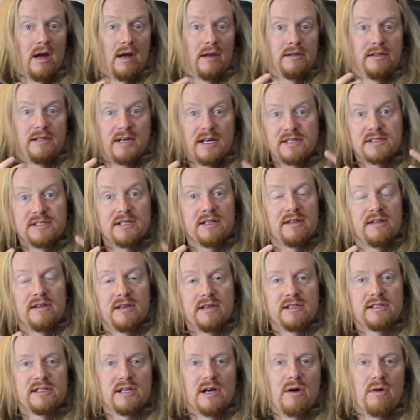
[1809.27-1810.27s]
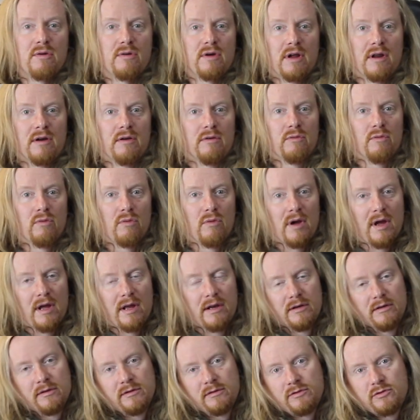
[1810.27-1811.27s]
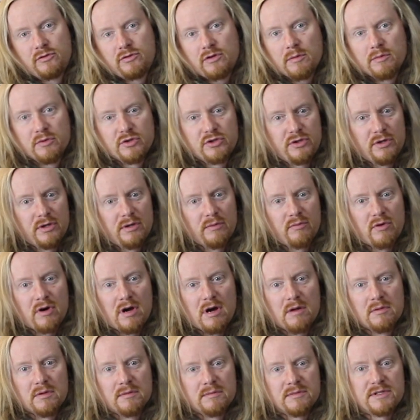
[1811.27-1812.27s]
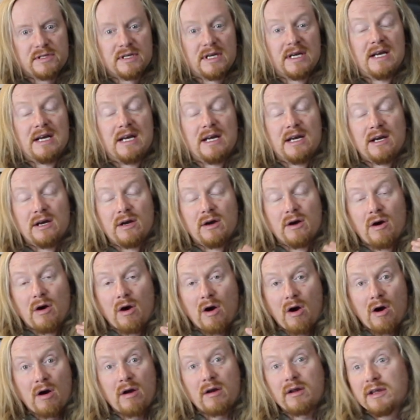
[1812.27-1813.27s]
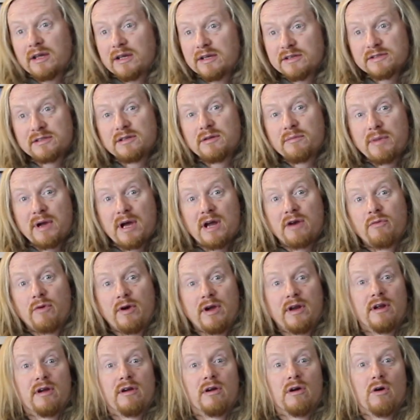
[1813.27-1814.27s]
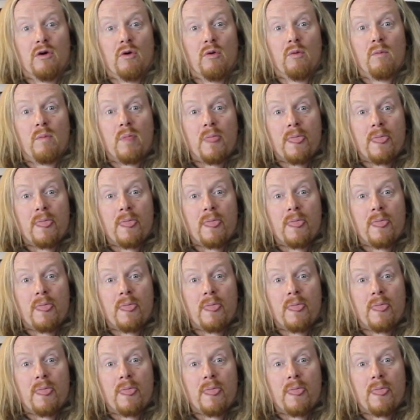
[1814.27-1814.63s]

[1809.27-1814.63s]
testing things out and troubleshooting problems, Arc isn't a bad way to go.